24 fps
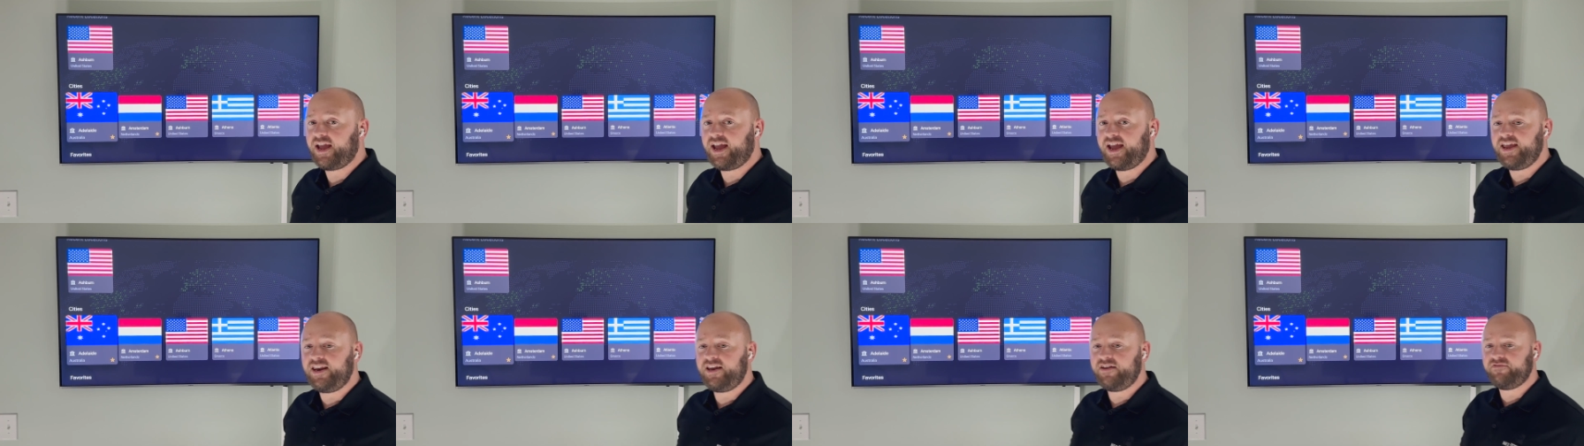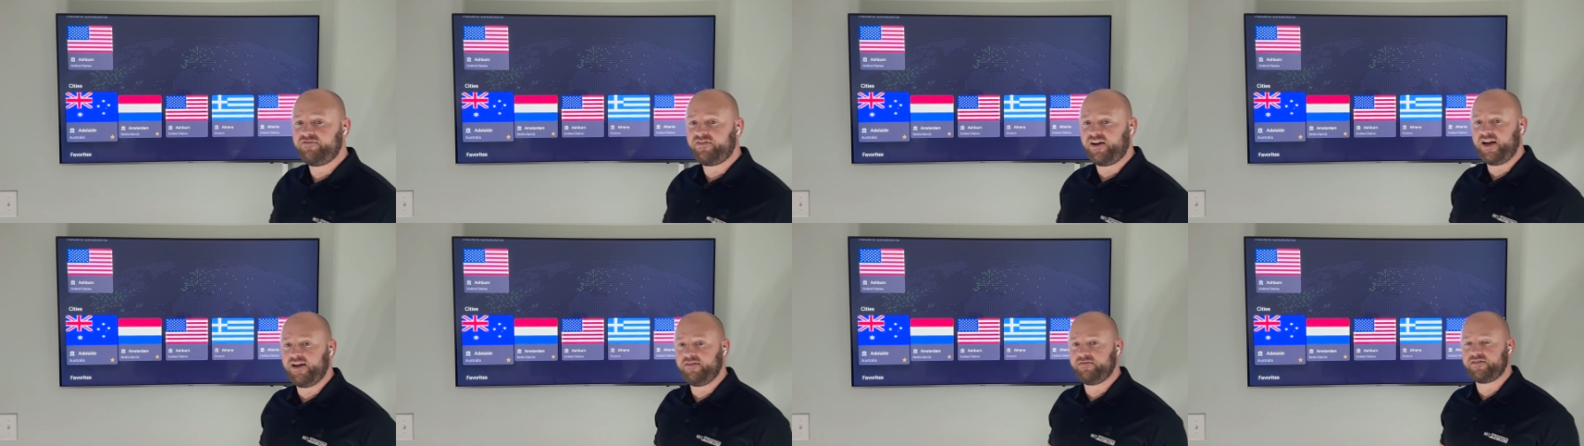
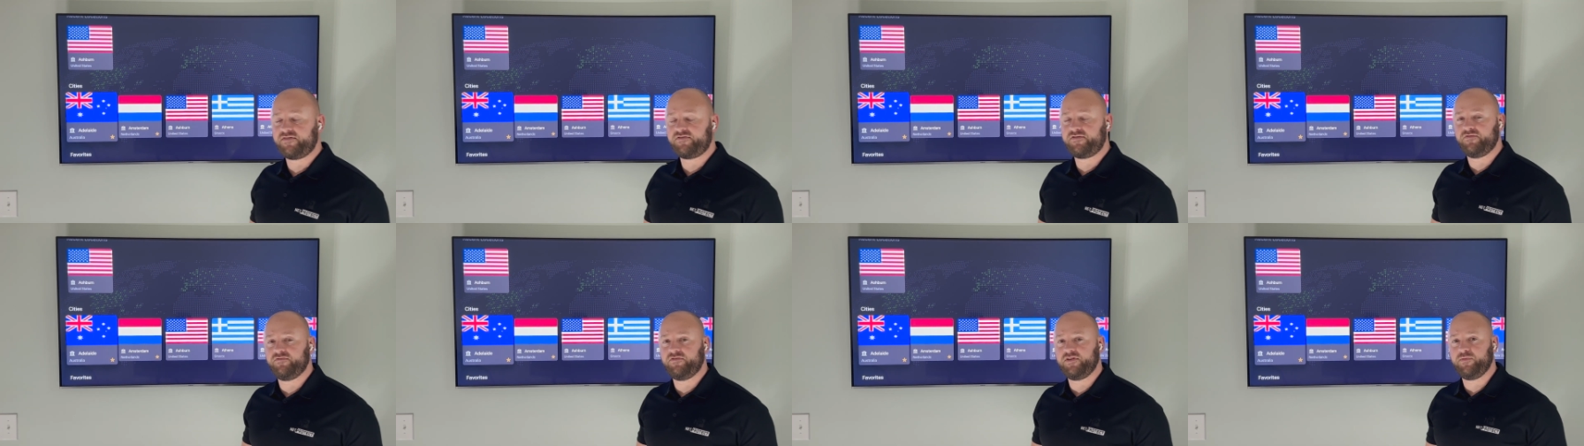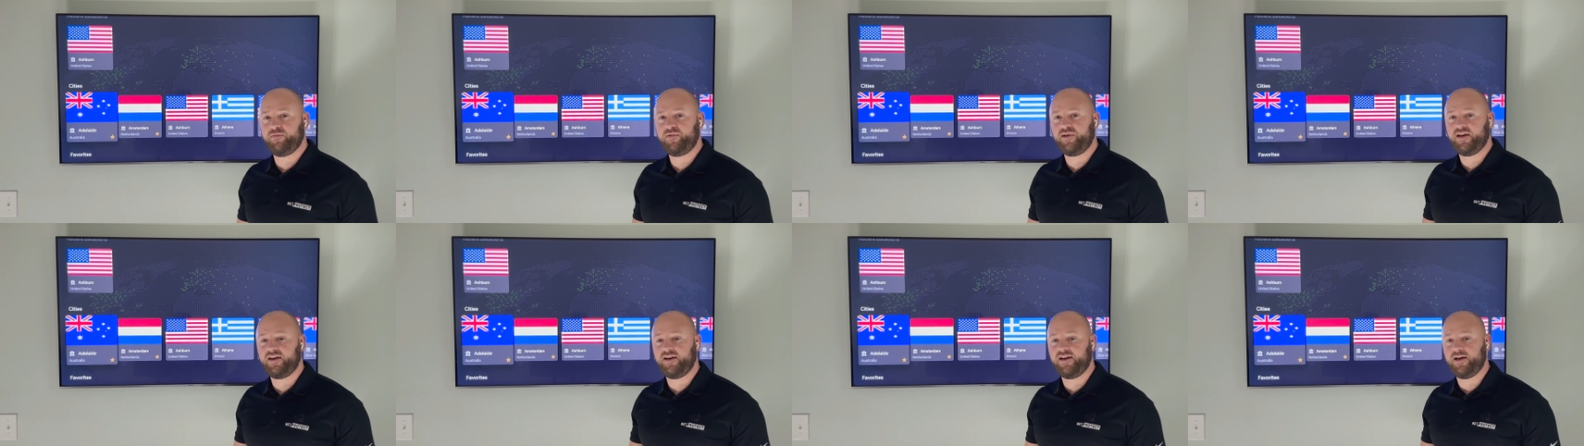85 different
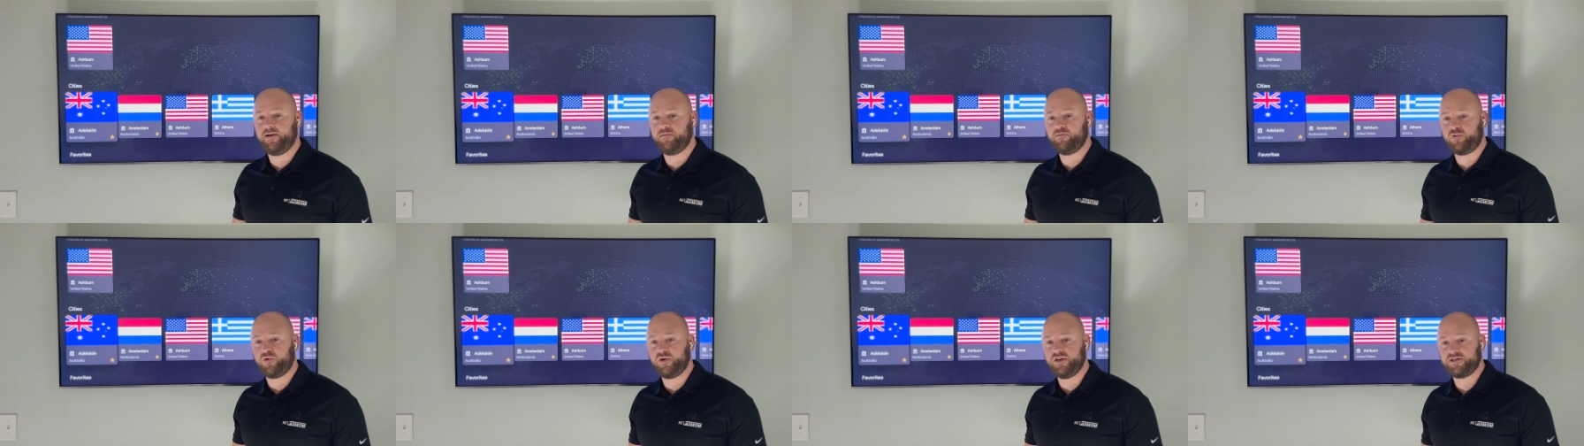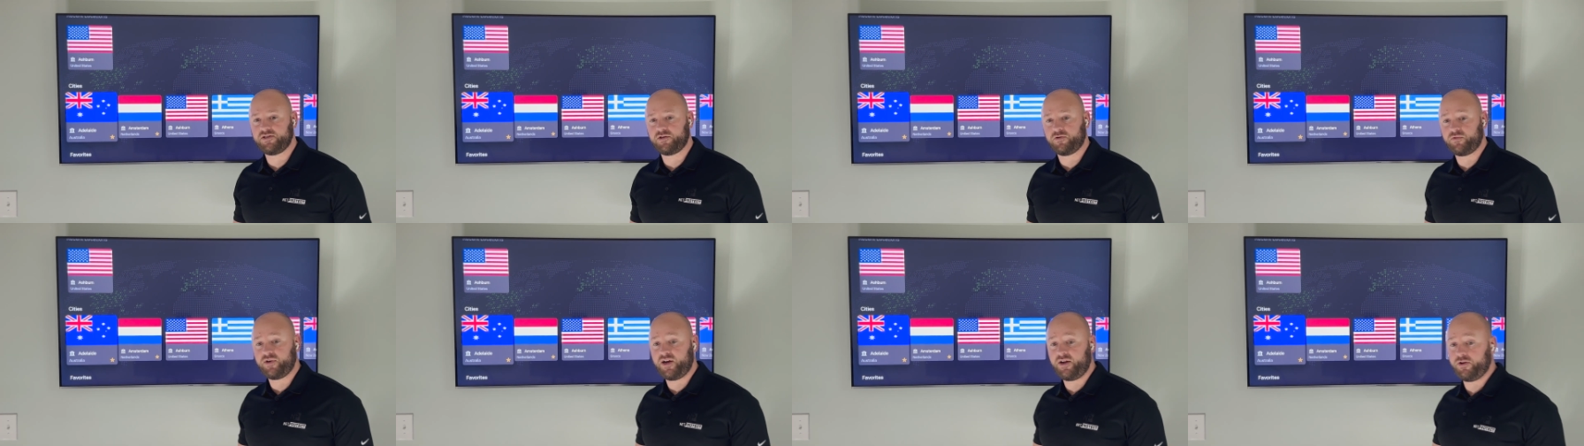VPN
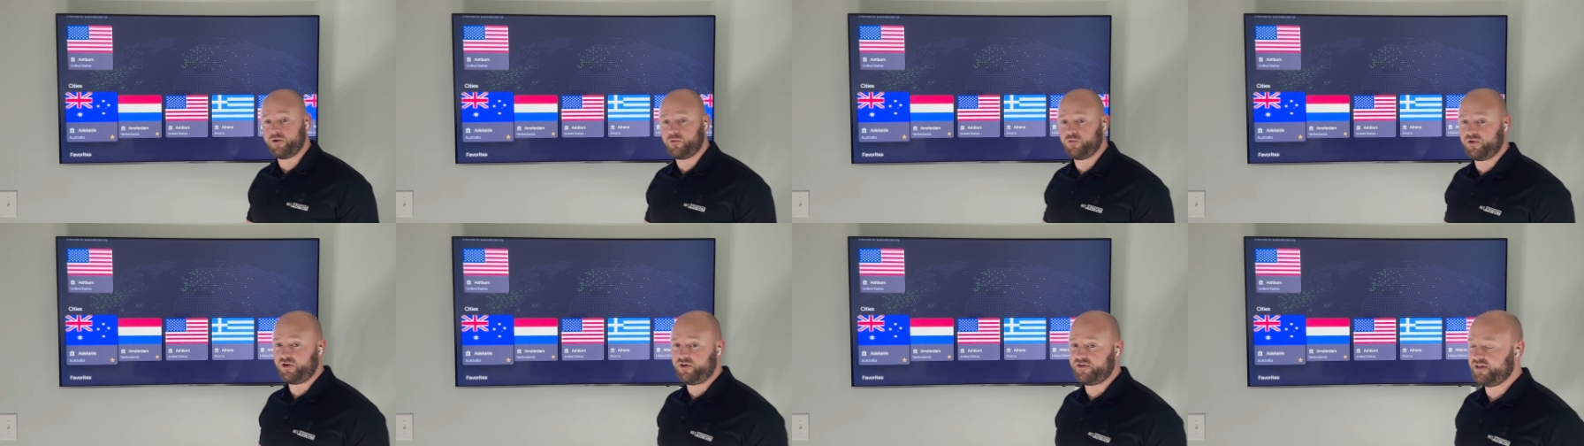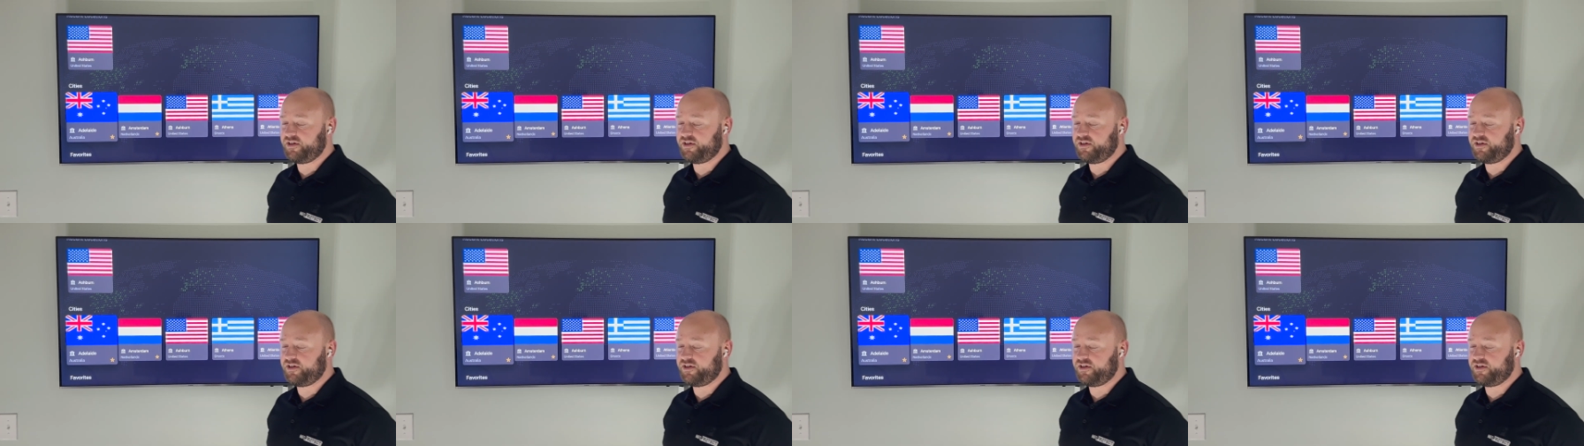endpoints around the world